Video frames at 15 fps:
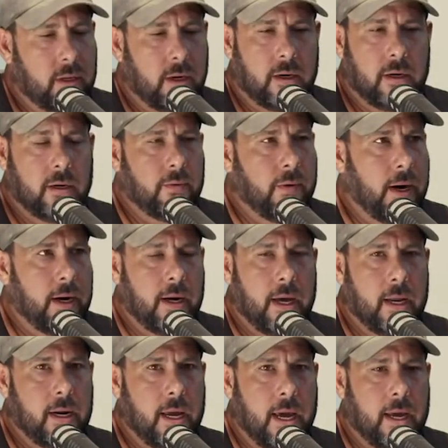They're good, right?
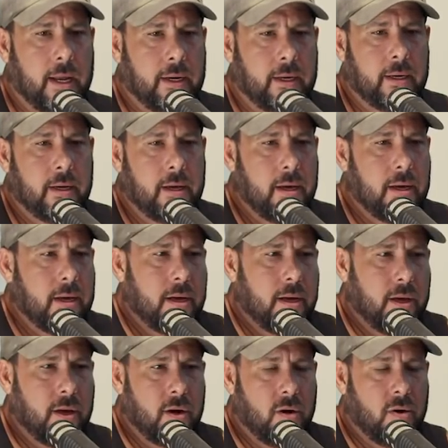And
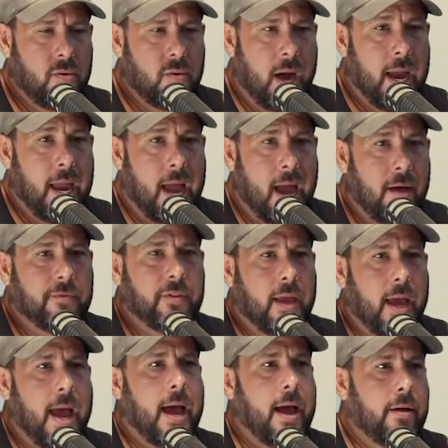I have
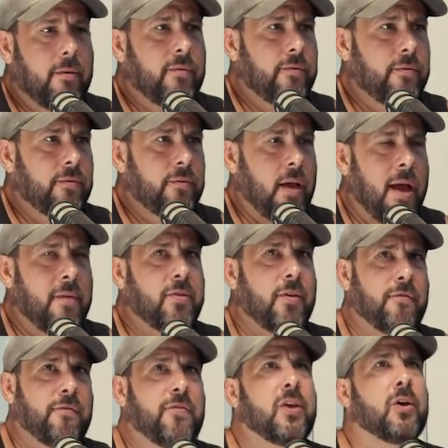to
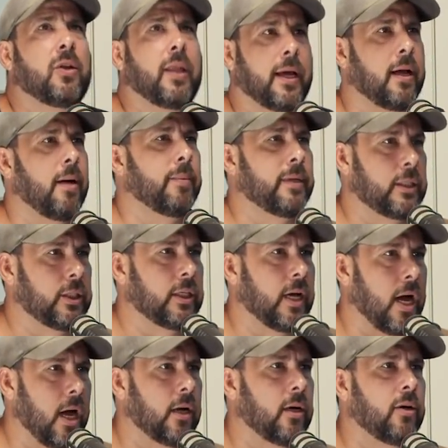feel like I'm in
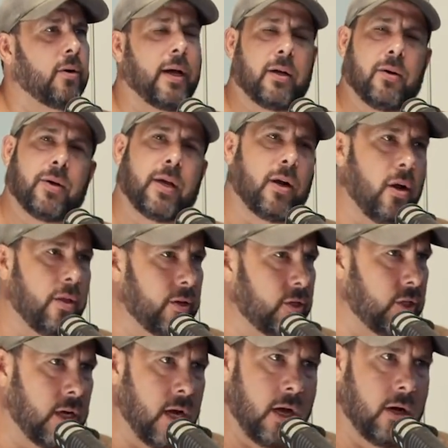Chicago. I go get all the
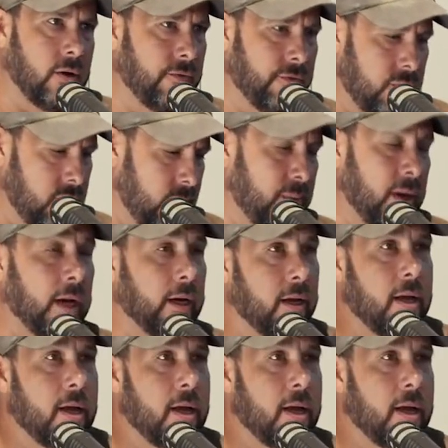Chicago food. But